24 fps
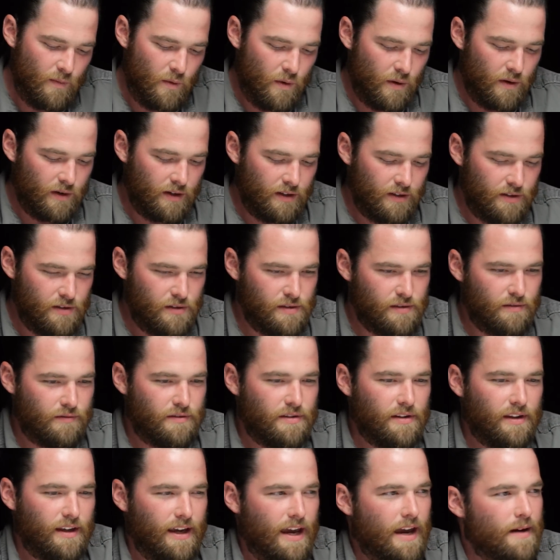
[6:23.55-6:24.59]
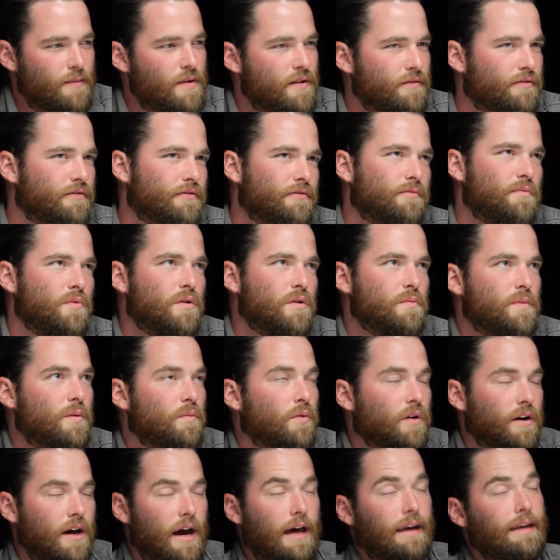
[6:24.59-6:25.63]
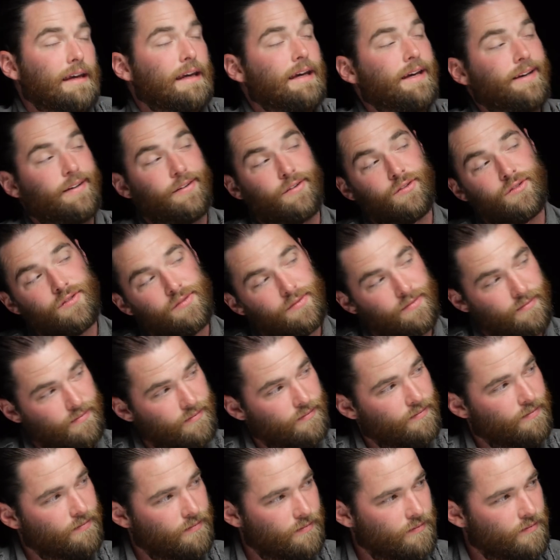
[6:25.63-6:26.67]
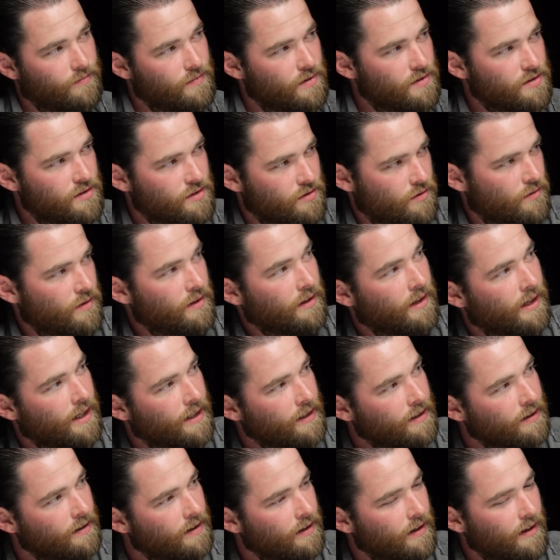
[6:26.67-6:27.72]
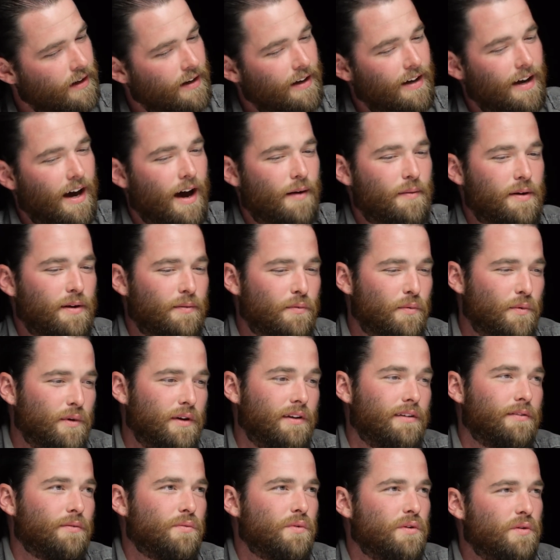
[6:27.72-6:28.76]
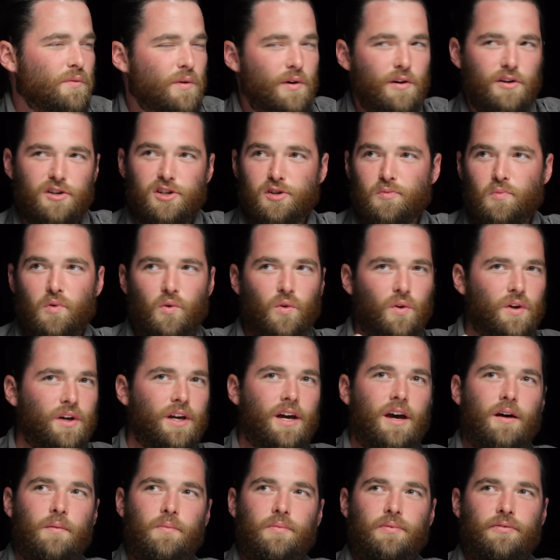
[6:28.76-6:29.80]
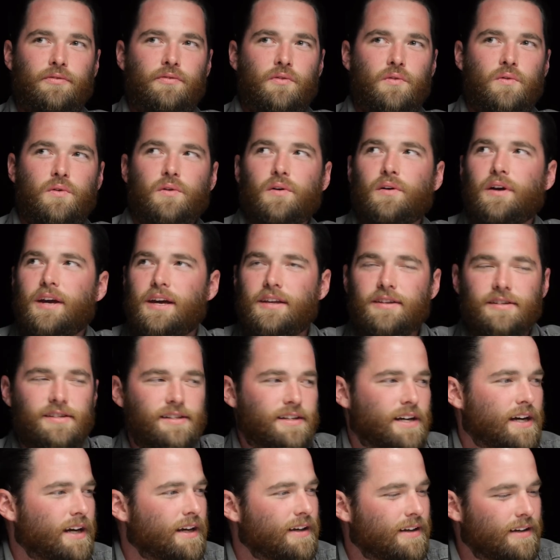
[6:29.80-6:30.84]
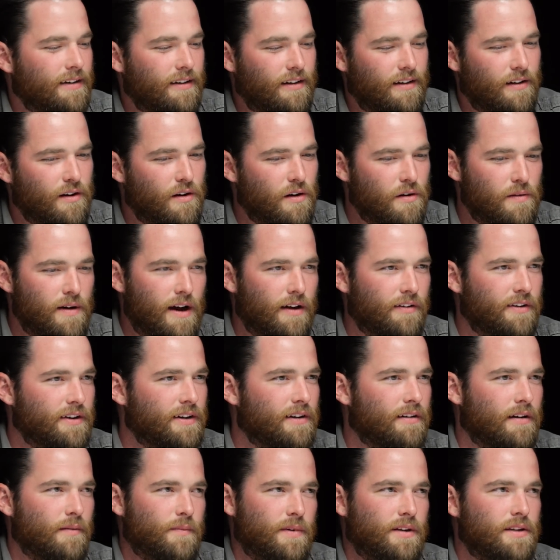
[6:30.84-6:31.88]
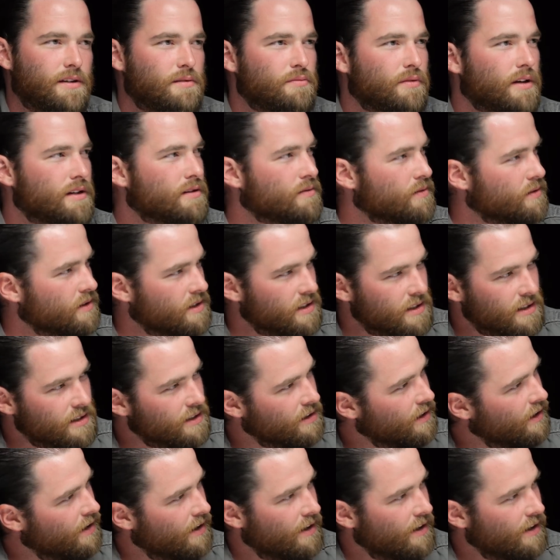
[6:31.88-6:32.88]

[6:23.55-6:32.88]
more conducive to the game if more people got in to the storyline. Yeah. I mean, when we were spooling up for in-state, you know, around here, I mean, this place was,